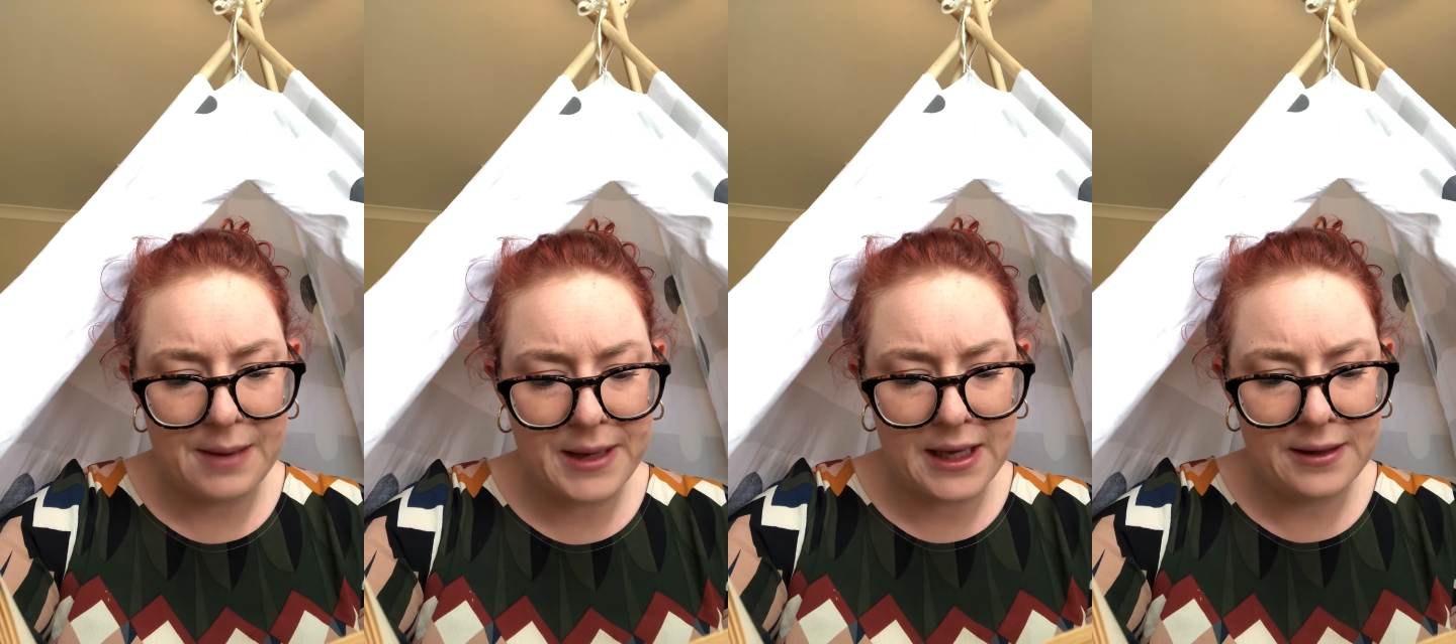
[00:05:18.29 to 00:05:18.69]

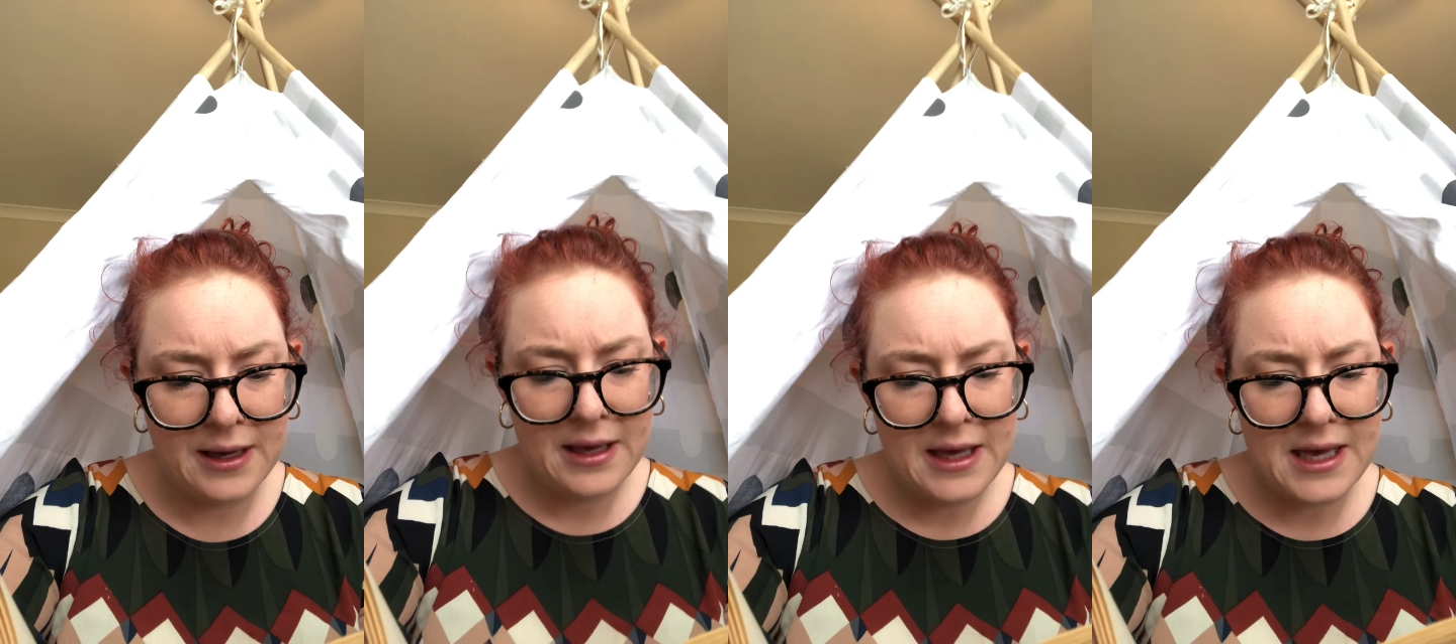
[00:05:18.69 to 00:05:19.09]
I mean,
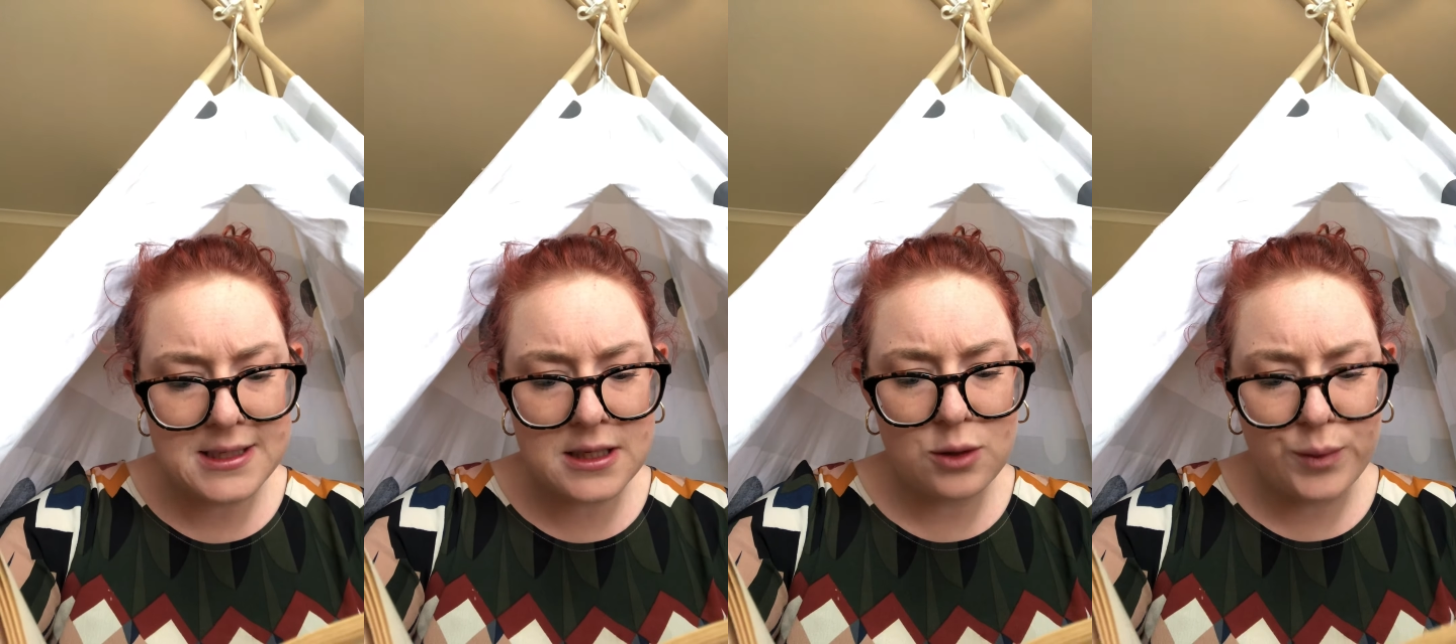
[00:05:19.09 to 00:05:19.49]

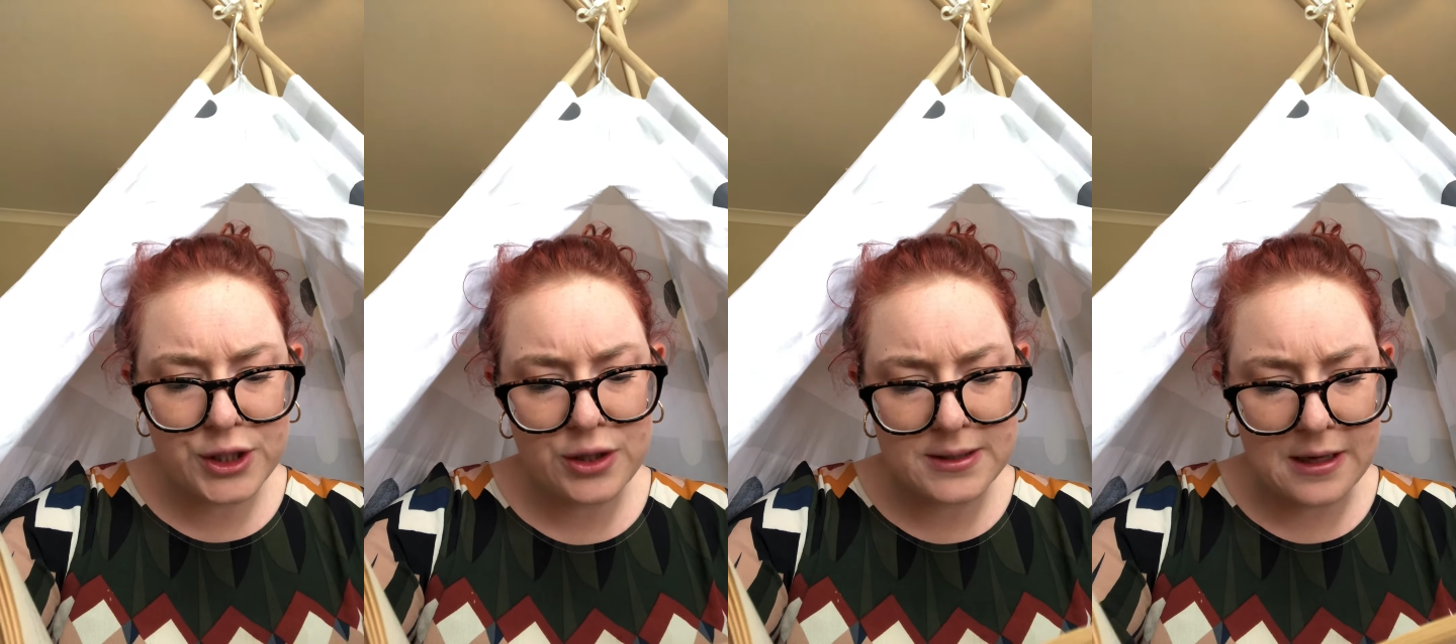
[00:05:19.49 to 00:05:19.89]
isn't the
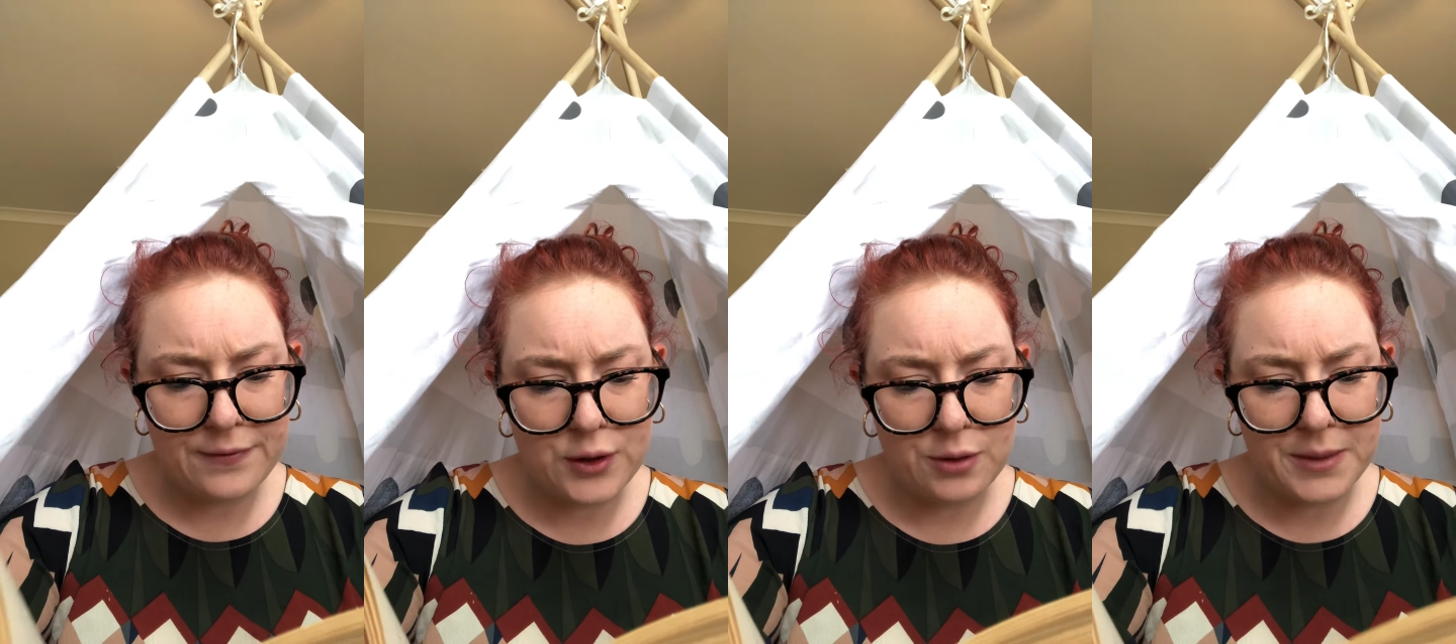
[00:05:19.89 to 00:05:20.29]
witch
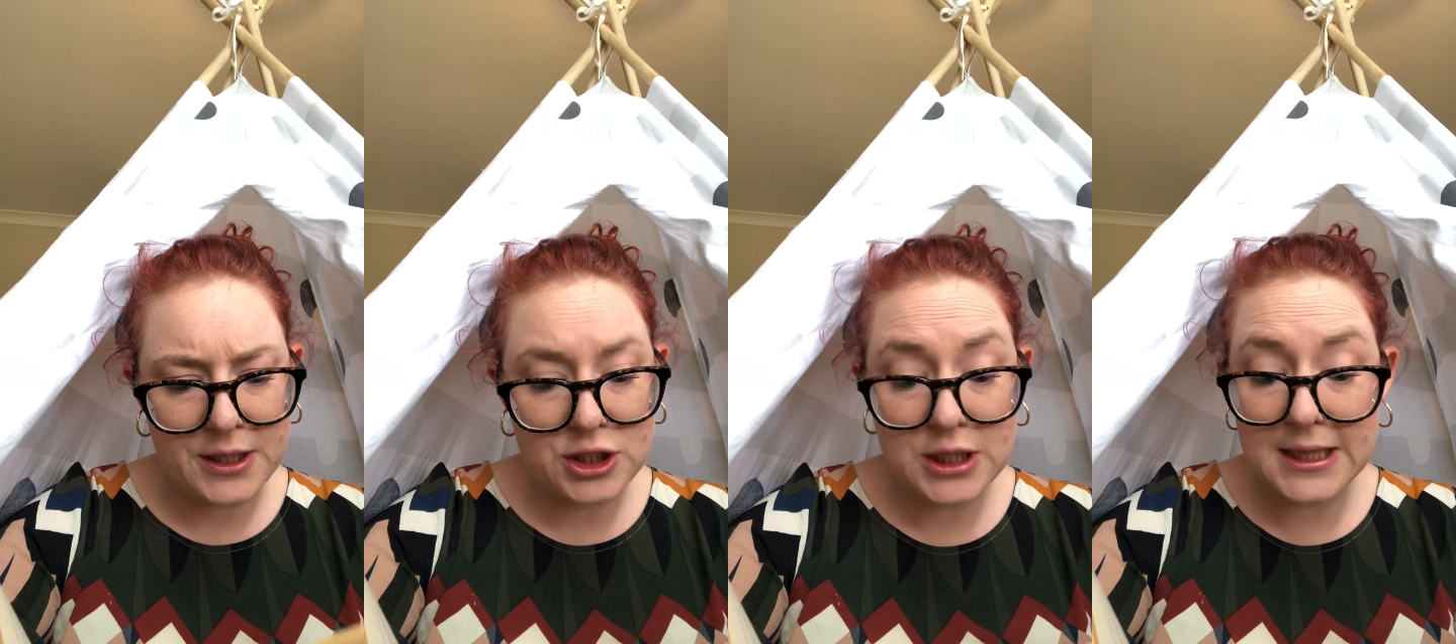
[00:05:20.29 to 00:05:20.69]
herself
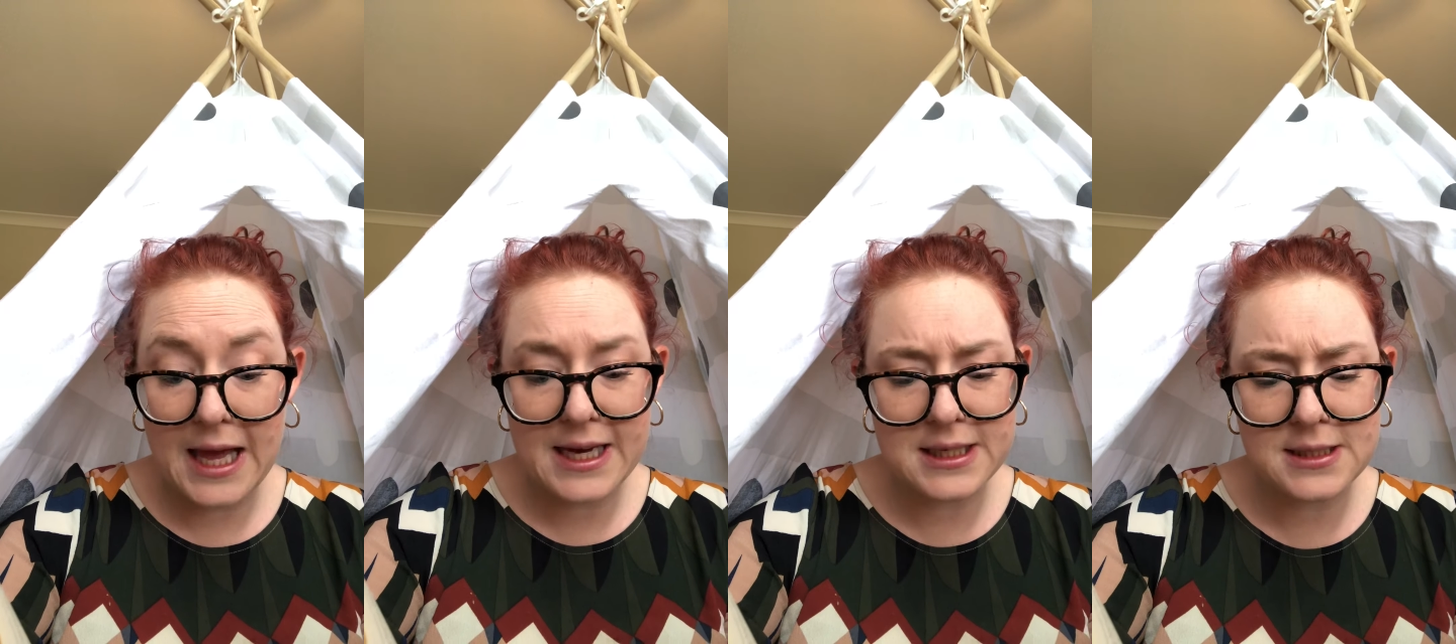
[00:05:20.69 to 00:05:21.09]
human? She'd
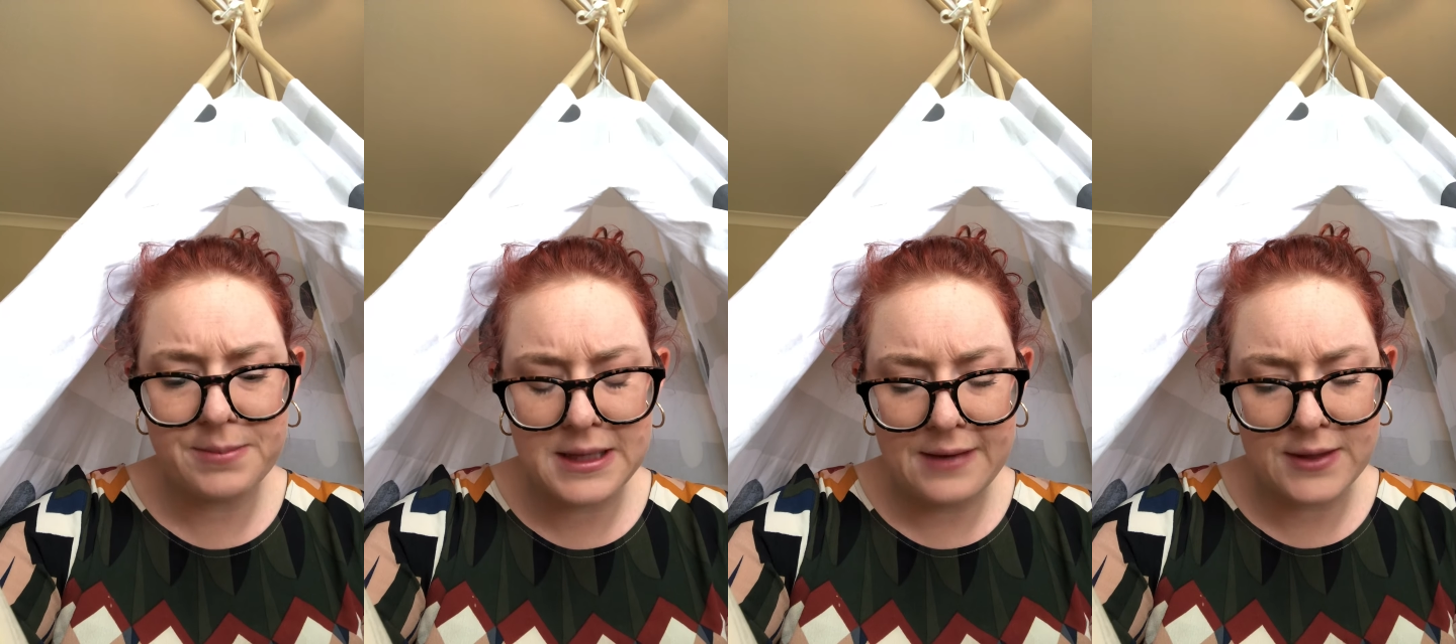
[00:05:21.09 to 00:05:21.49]
like us to
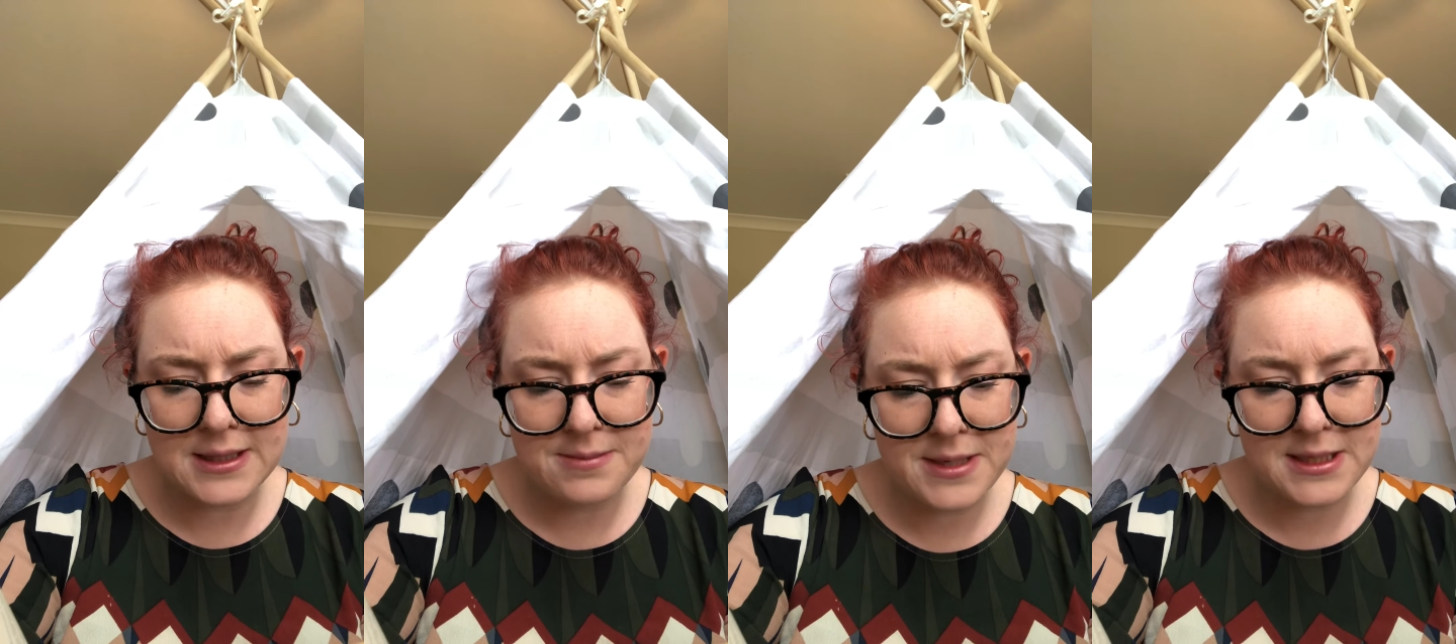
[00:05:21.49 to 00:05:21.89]
believe it,
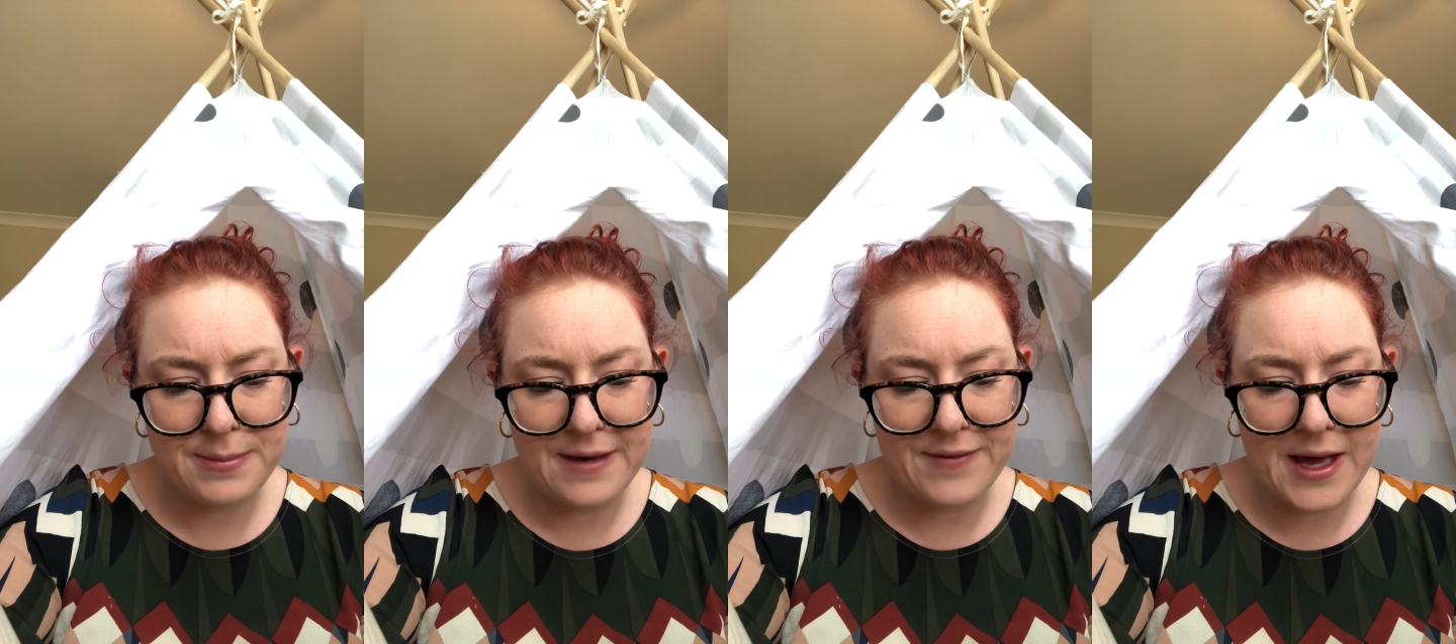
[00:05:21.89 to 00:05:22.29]
said Mr.
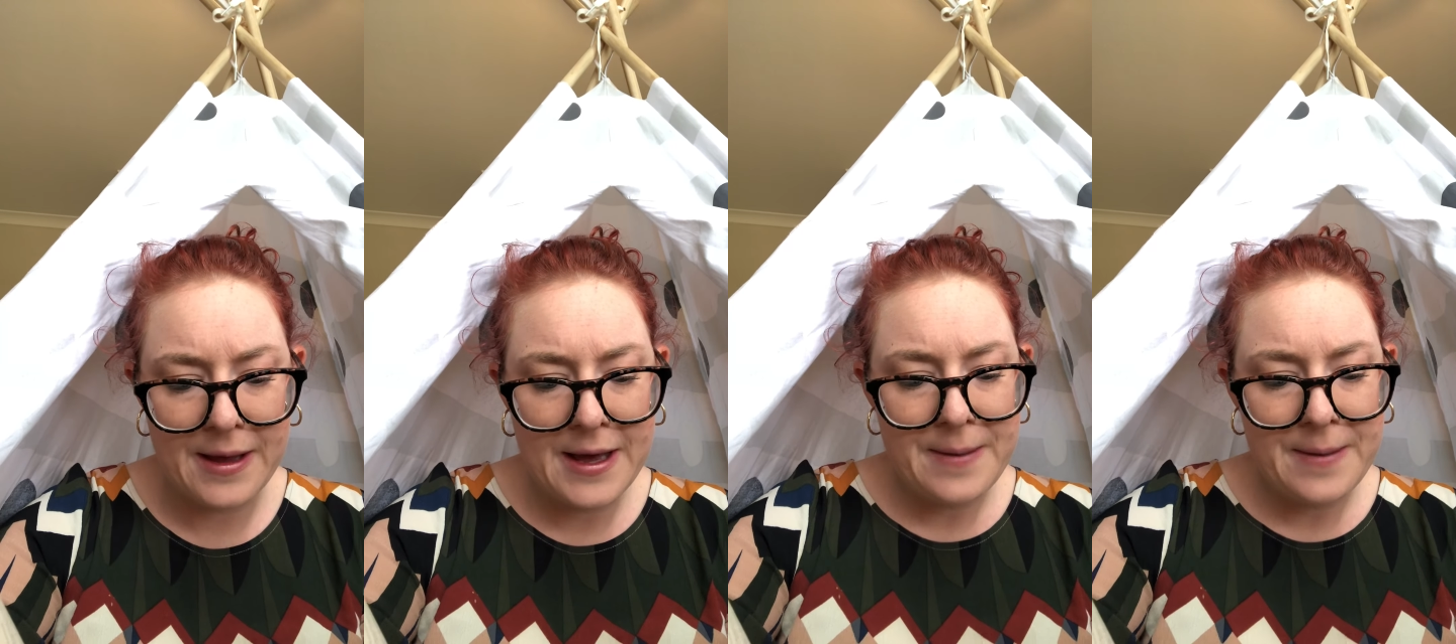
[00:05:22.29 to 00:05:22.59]
Beaver.